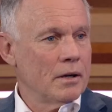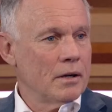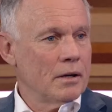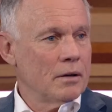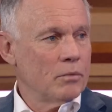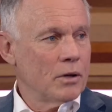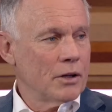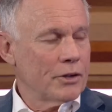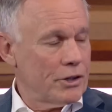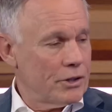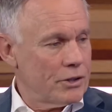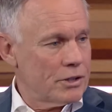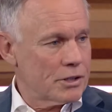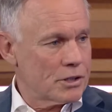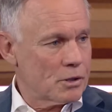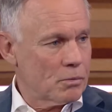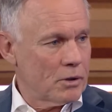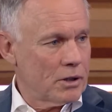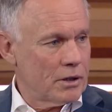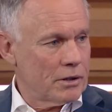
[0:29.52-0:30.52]
Well, you use
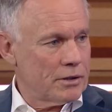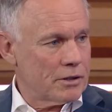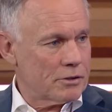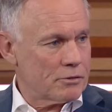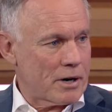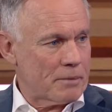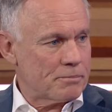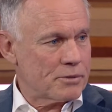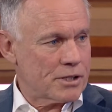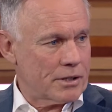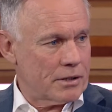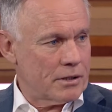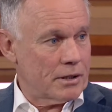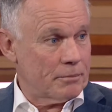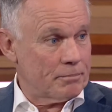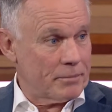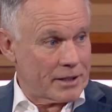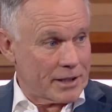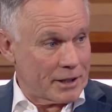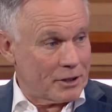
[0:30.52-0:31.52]
the word disruption,
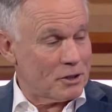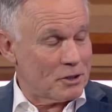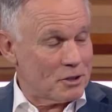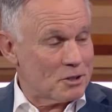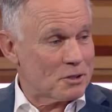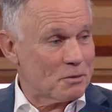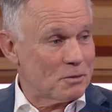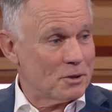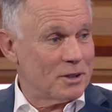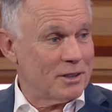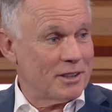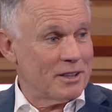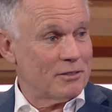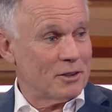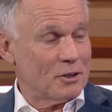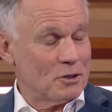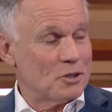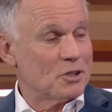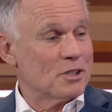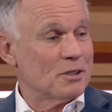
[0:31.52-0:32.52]
but then you use the word
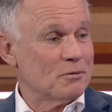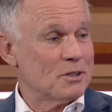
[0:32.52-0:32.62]
evolution,